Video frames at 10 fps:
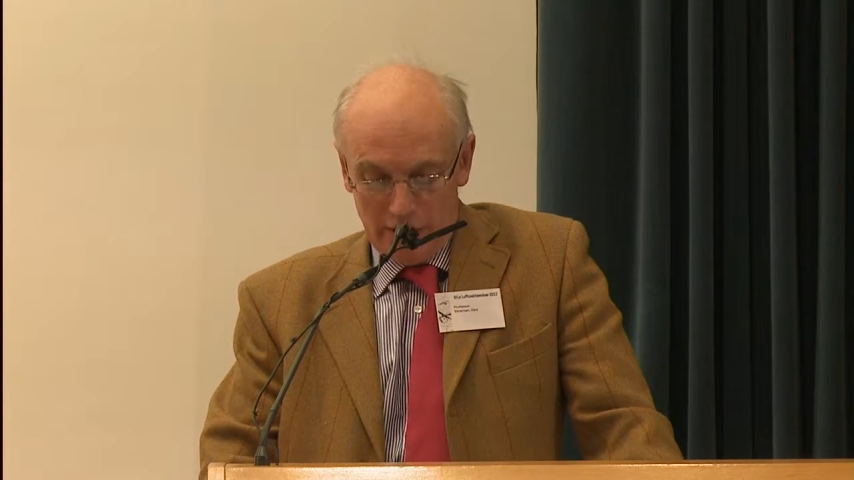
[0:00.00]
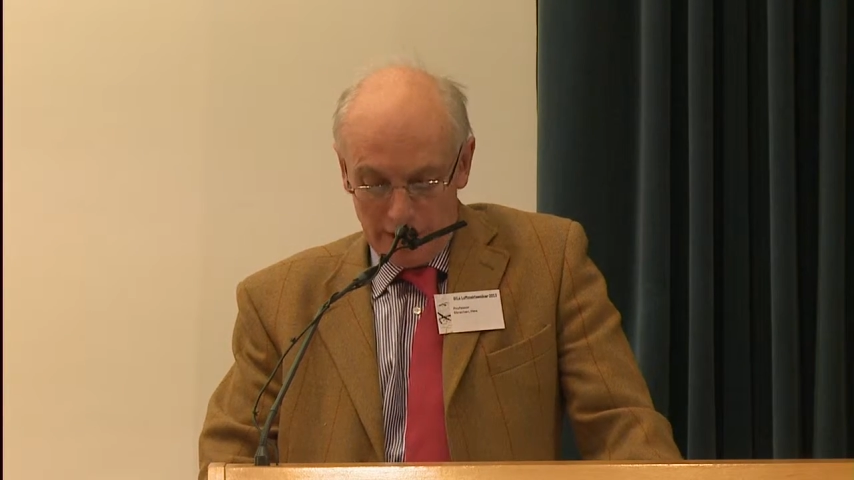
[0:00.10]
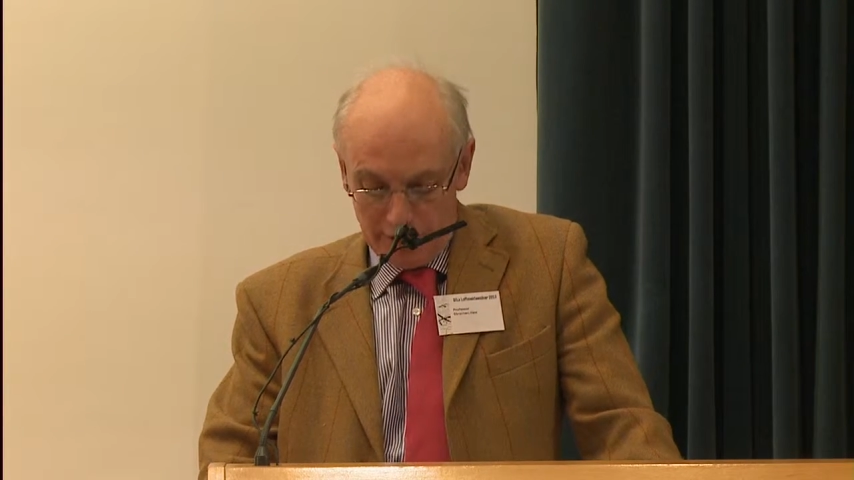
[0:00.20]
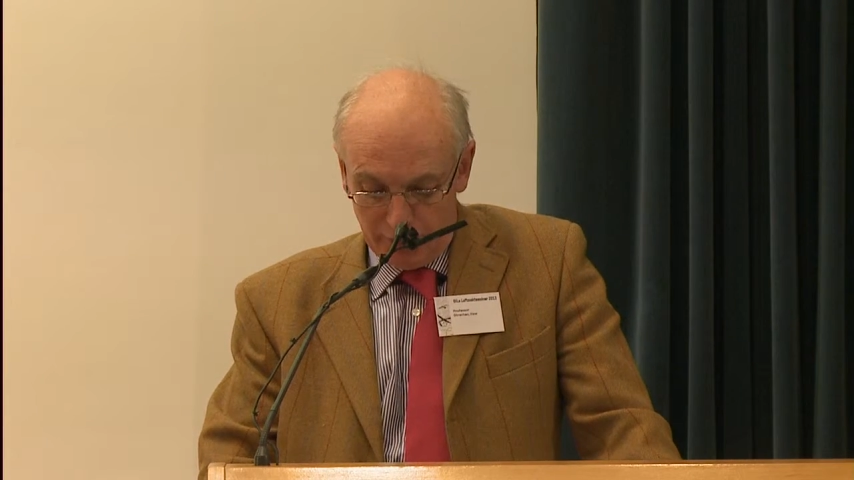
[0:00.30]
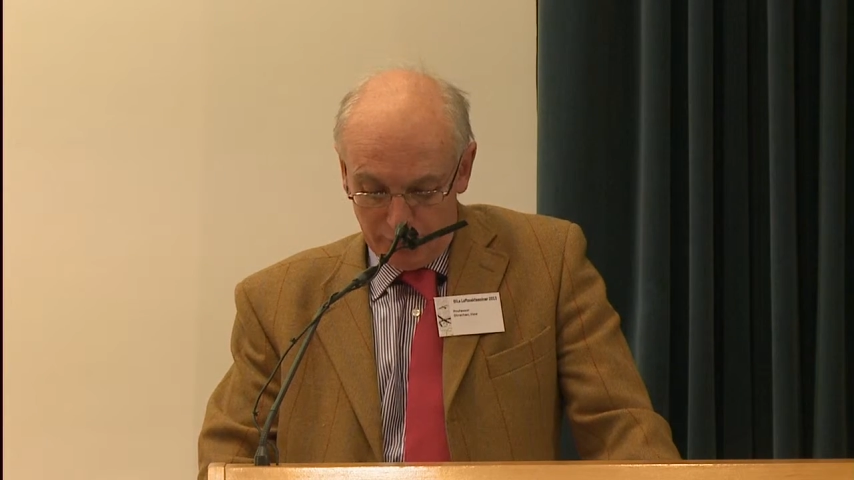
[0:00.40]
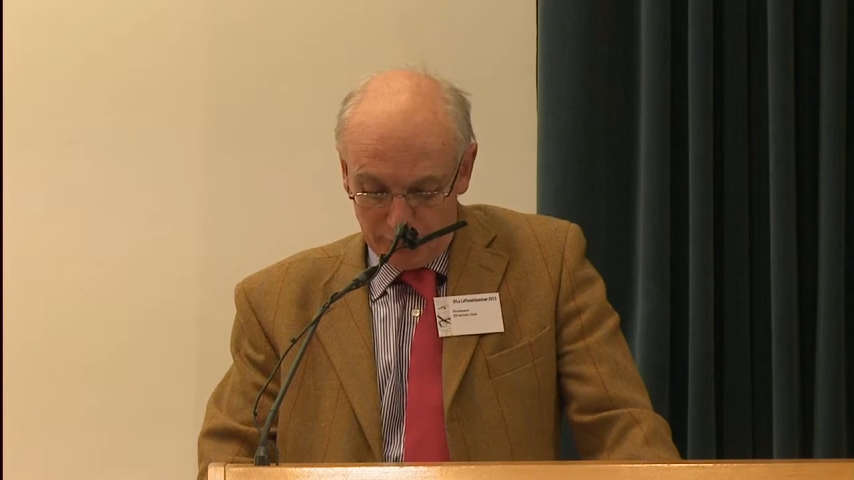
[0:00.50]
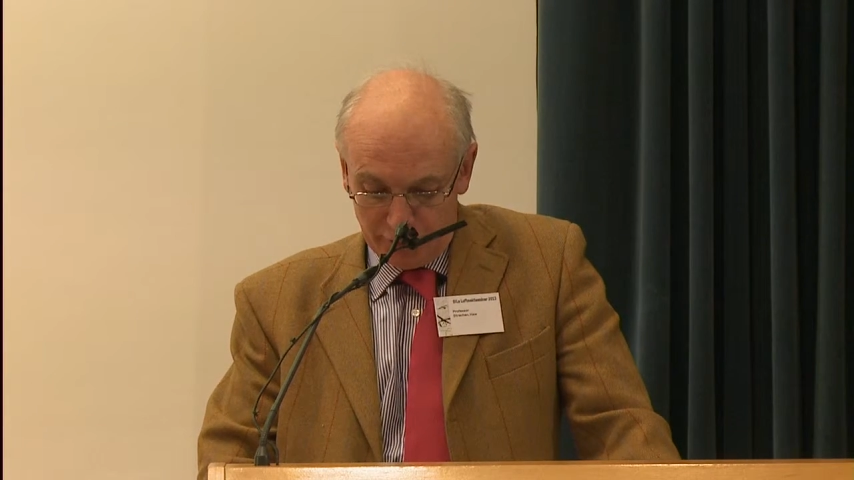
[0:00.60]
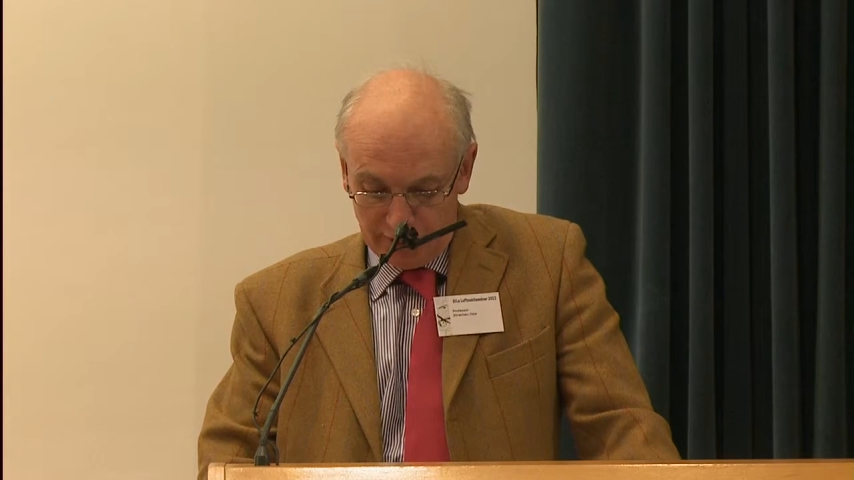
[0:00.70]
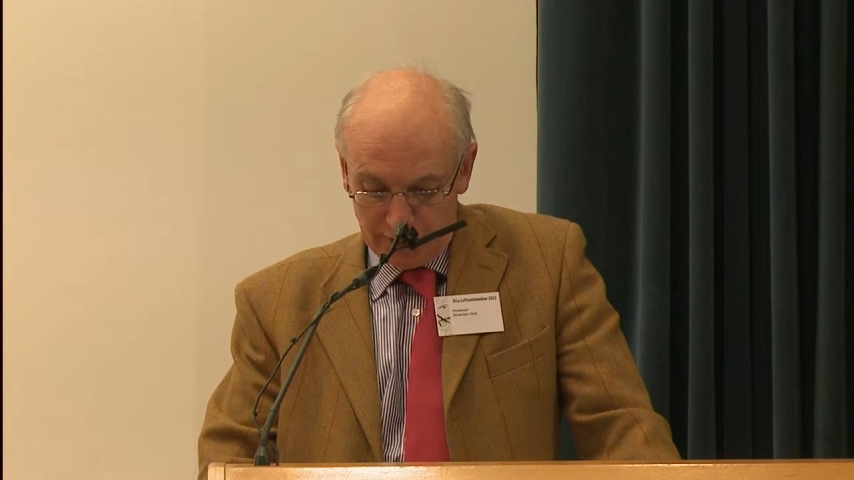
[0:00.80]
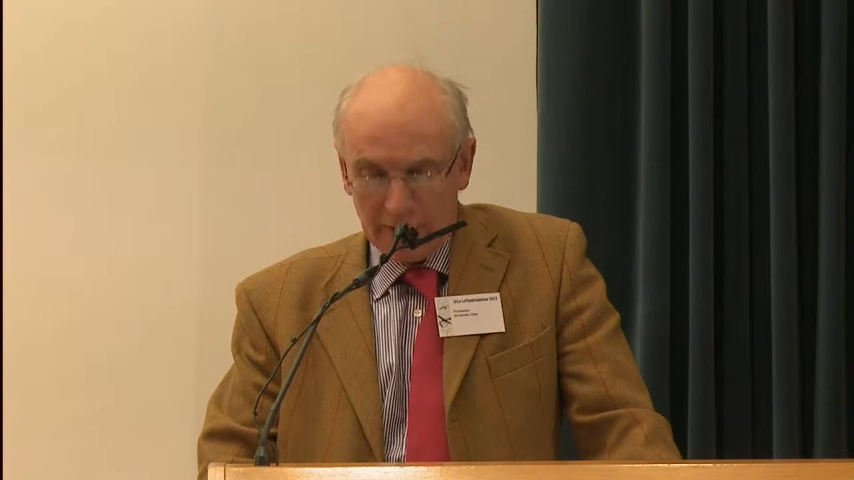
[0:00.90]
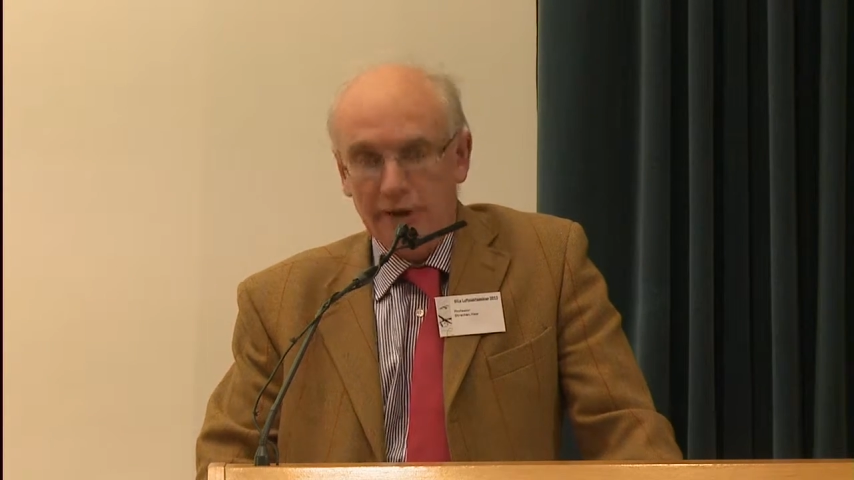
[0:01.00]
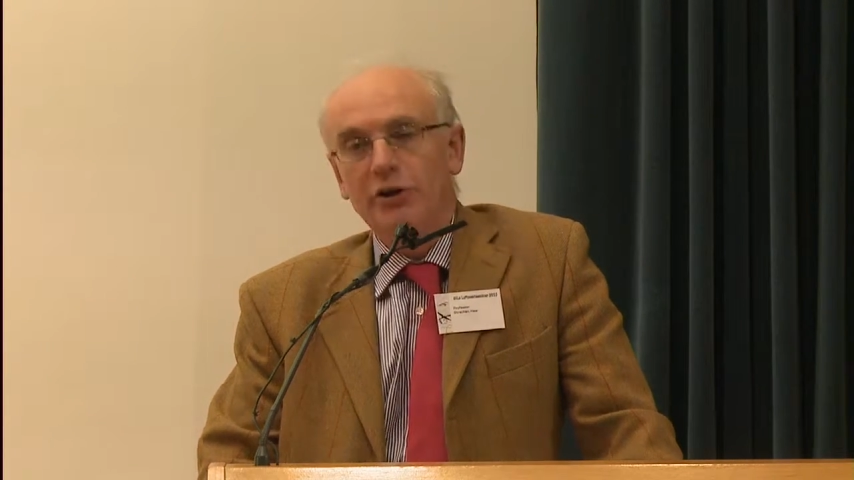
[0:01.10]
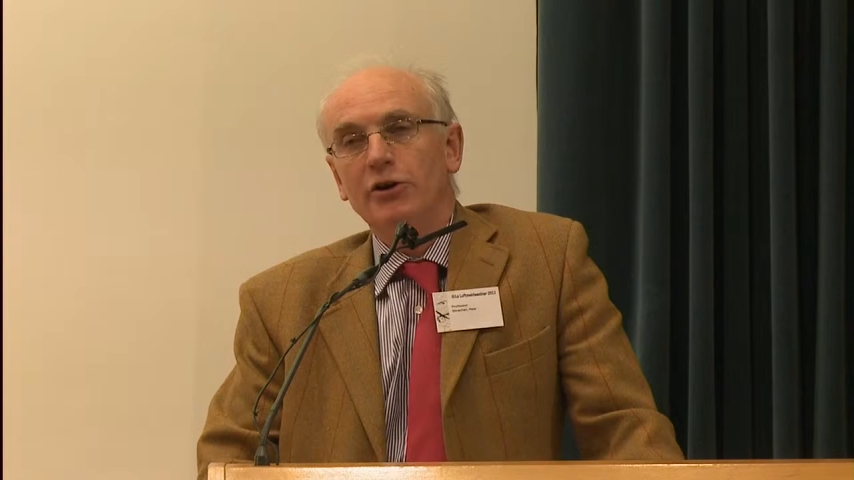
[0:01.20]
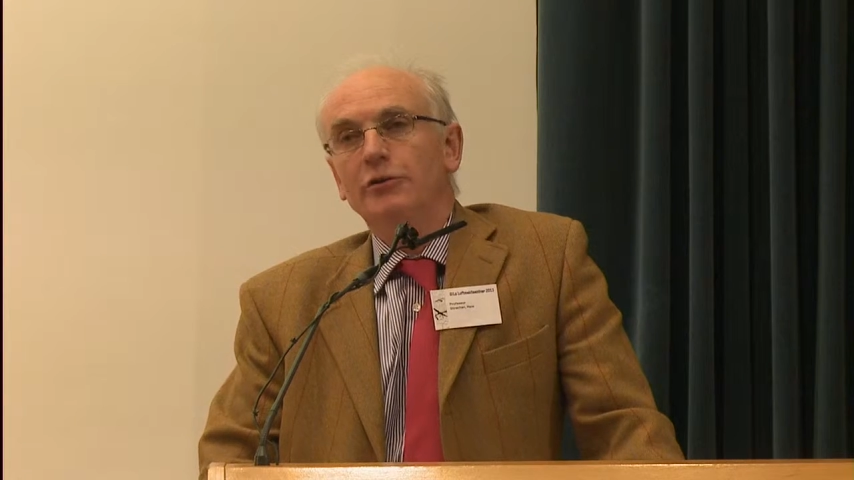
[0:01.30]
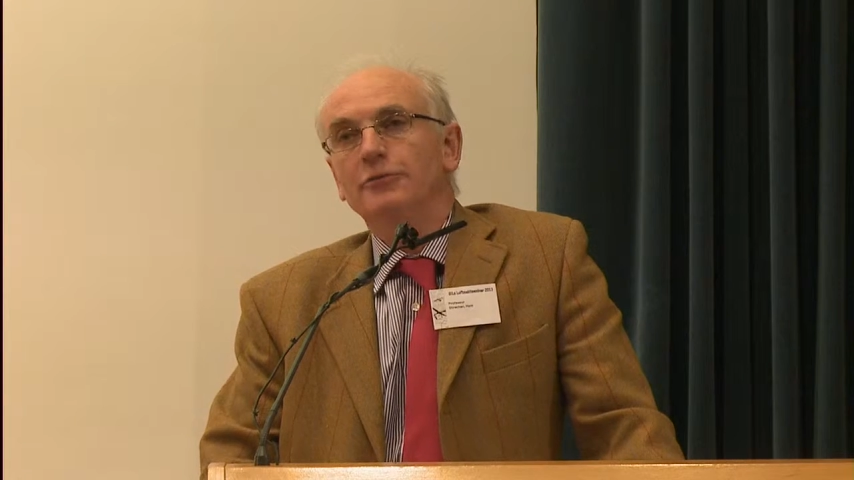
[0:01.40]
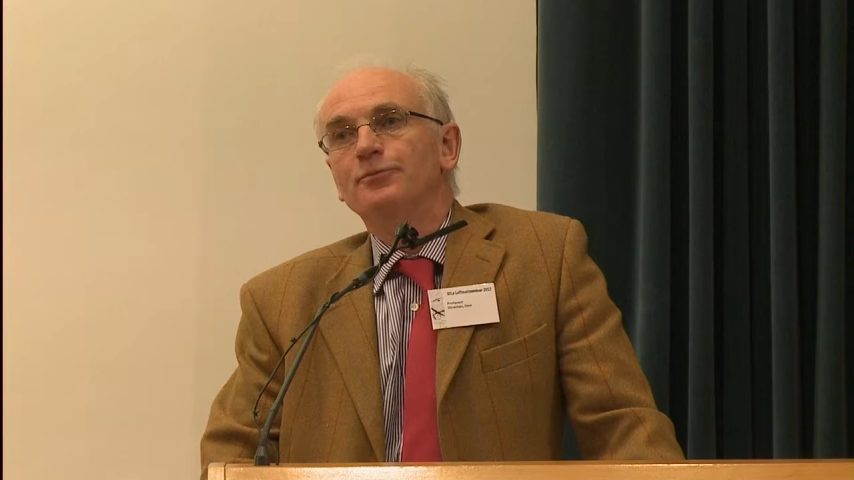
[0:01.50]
are not particularly new.